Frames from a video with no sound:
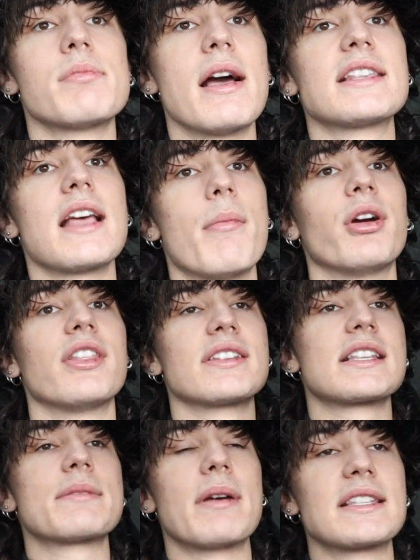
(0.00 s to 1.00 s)
my summer,
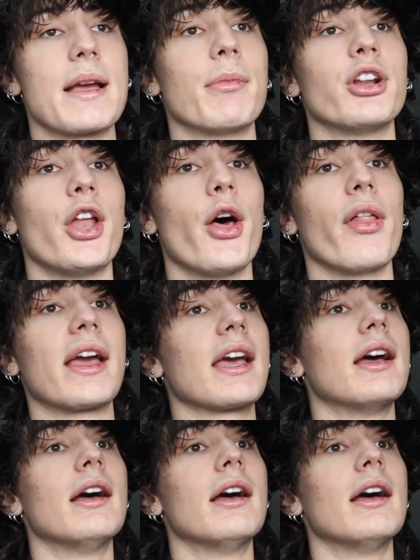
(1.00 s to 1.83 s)
this is my summer, and they're like,